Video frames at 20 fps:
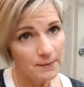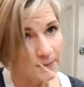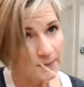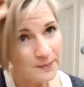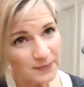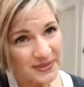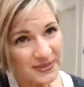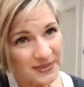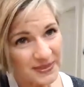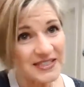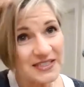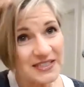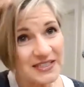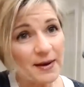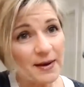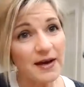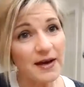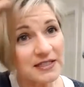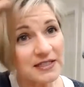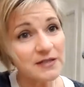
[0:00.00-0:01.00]
That's
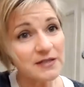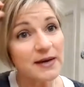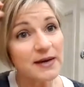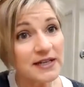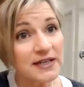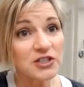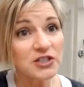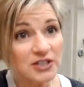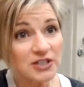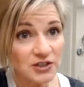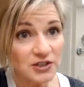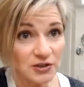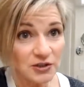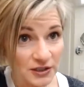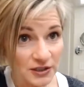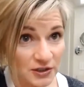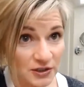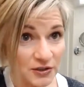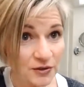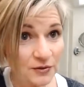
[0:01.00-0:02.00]
about as much as you can do.